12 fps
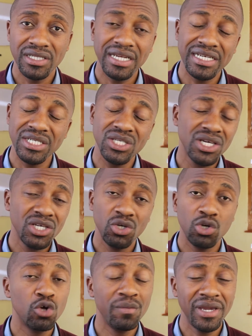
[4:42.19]
that is
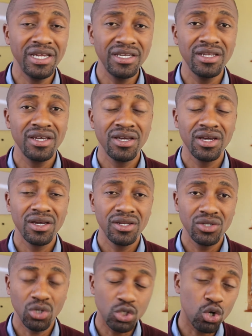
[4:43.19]

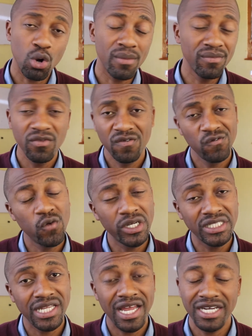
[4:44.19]

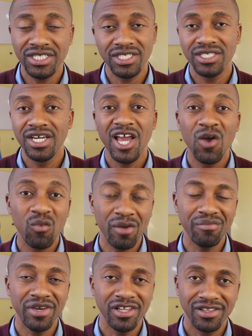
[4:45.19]

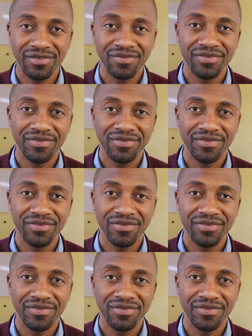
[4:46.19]
yourdomain.com/webmail.